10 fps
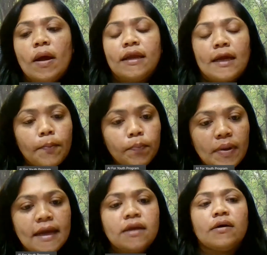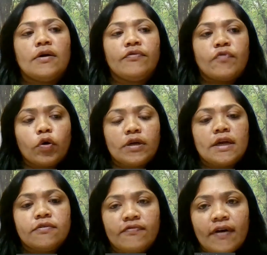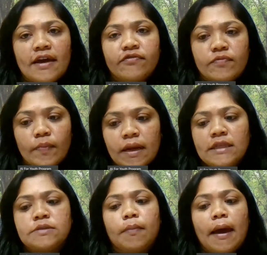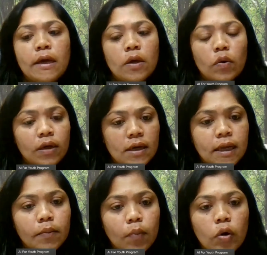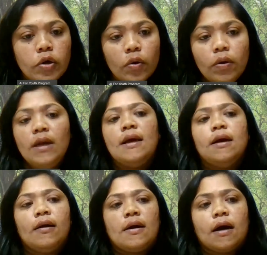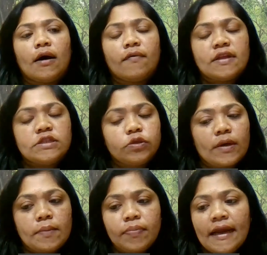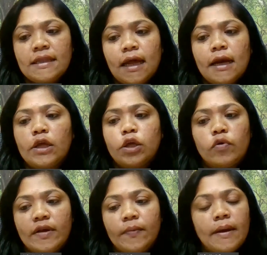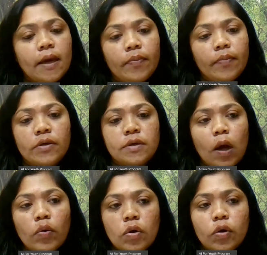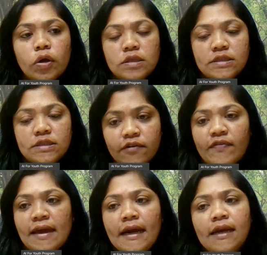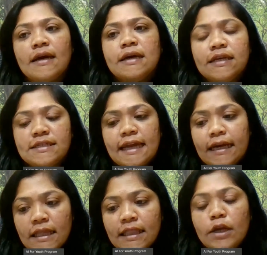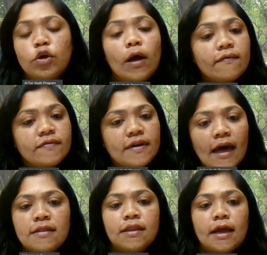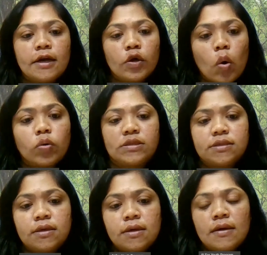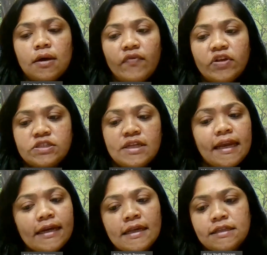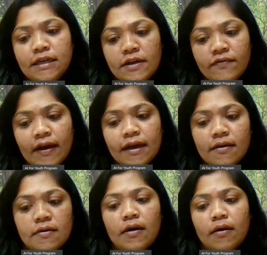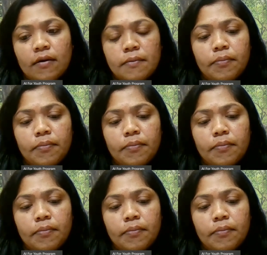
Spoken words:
Go and complete a 45 minutes micro learning module. Once you complete that, you will be able to download your certificate stating that you have done that course, which is an Intel certified